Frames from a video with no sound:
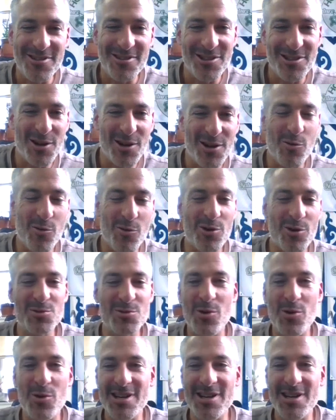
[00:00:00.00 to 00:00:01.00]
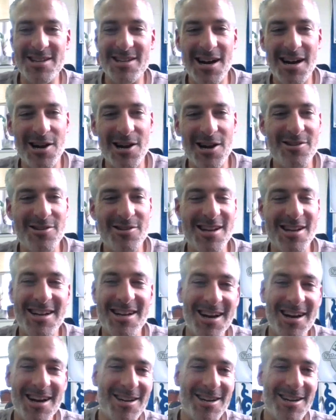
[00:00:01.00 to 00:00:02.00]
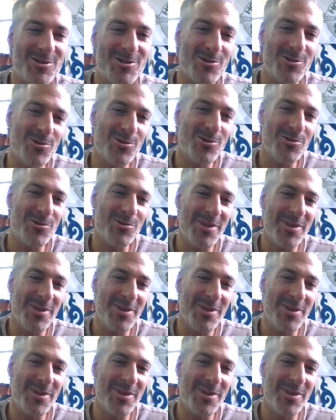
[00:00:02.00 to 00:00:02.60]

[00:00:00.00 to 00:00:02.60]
lot of worse ways than hiring a guide to